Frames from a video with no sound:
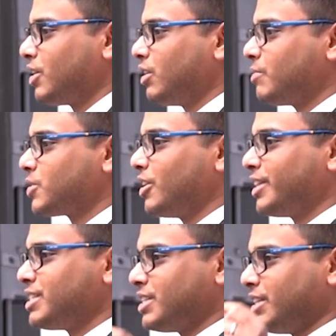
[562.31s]
Coulomb's law
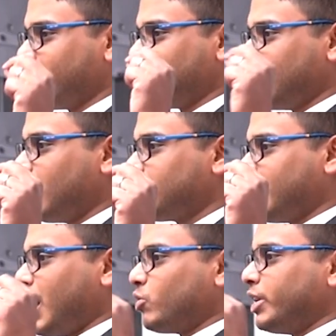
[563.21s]
tells you have the charge
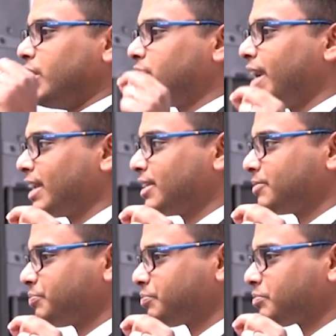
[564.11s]
and how they interact,
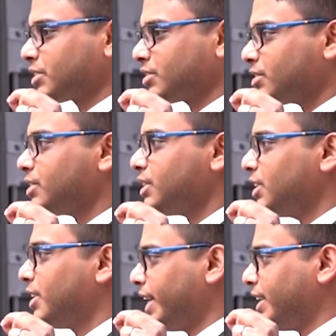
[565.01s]

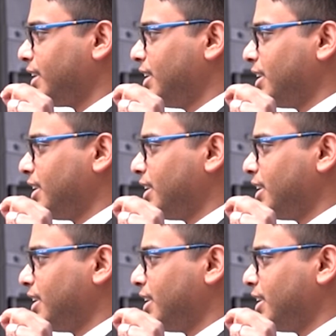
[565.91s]
right?